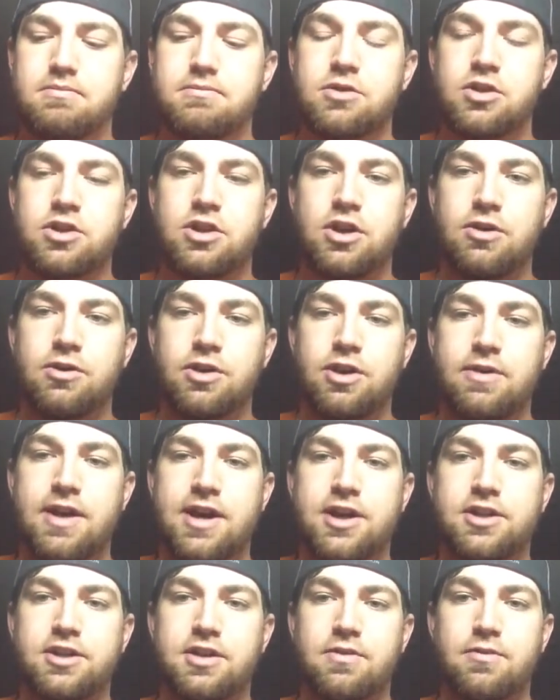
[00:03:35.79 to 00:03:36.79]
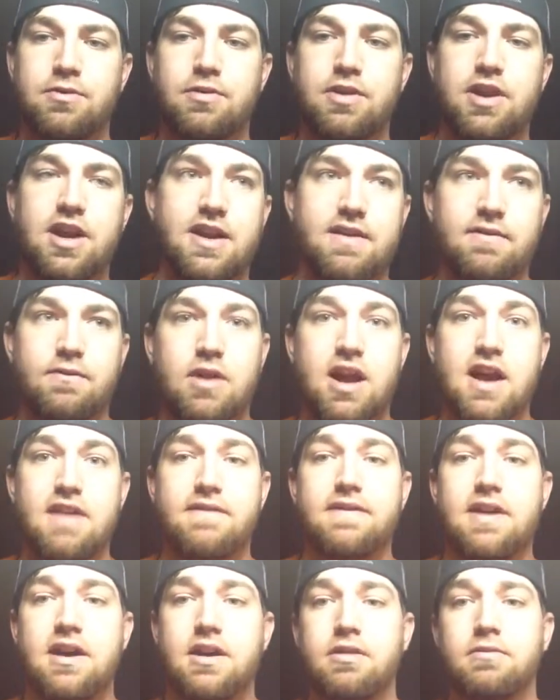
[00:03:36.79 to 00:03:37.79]
So you actually won't have what I
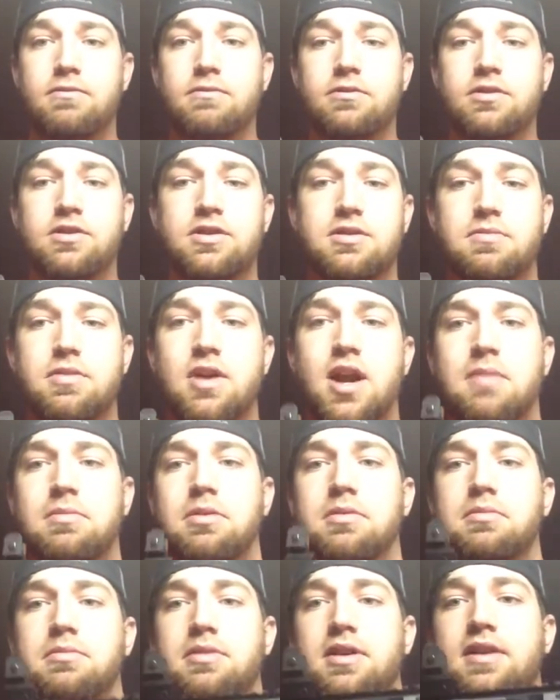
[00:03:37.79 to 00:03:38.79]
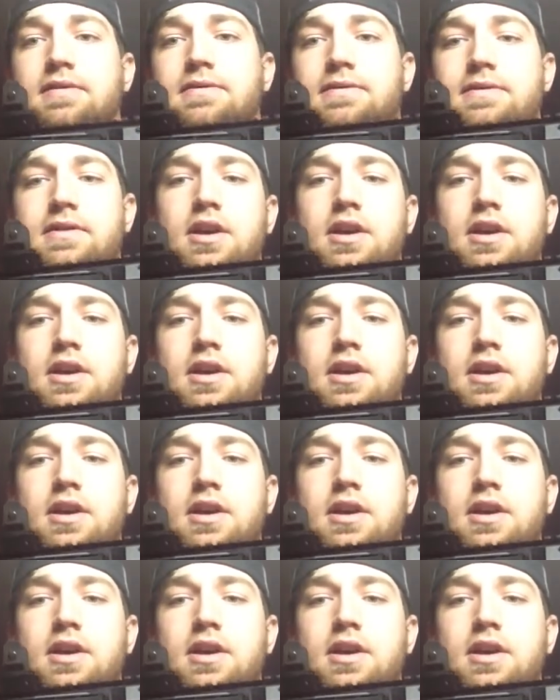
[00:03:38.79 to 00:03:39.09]
found was a problem if